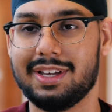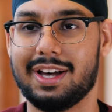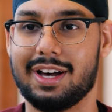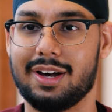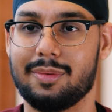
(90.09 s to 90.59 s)

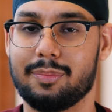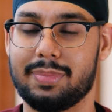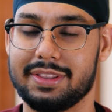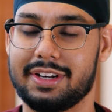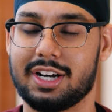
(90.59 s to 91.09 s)

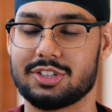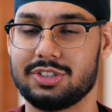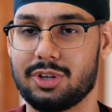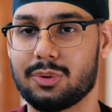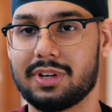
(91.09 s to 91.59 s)
But they're
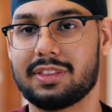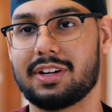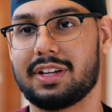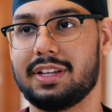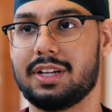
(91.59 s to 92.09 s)
actually knowing what
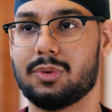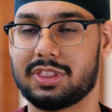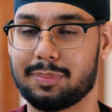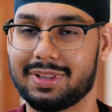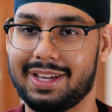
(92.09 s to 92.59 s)
they're getting,
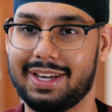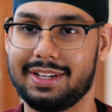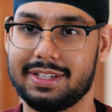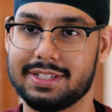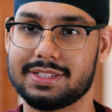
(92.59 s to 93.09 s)
what the
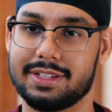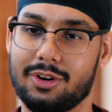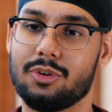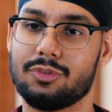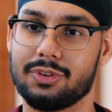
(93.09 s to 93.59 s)
plan is, and
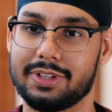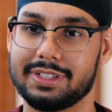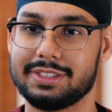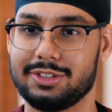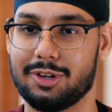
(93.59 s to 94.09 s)

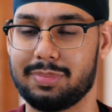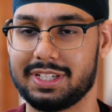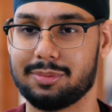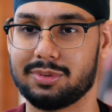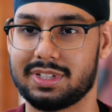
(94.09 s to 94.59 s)
hopefully, you know,
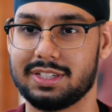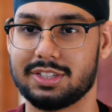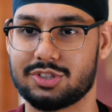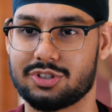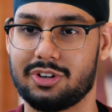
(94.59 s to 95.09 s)
being able to get
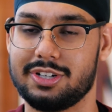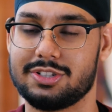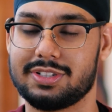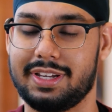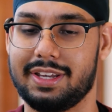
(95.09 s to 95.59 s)

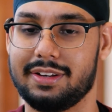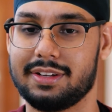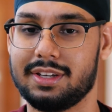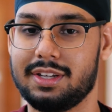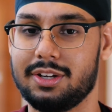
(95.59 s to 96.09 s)
discharged
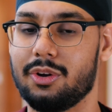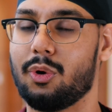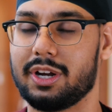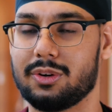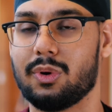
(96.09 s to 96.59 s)
and
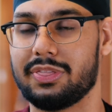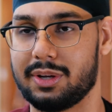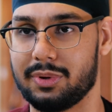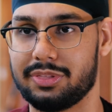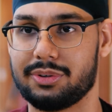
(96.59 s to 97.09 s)
knowing what
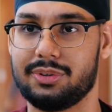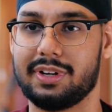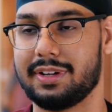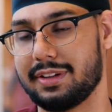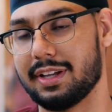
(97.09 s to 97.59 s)
they went through
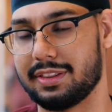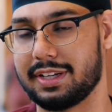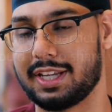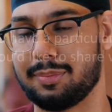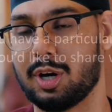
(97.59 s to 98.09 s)
and that
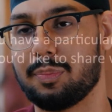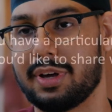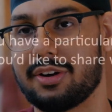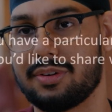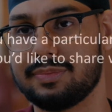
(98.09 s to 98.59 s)
they came out
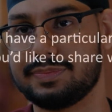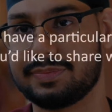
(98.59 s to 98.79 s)
better.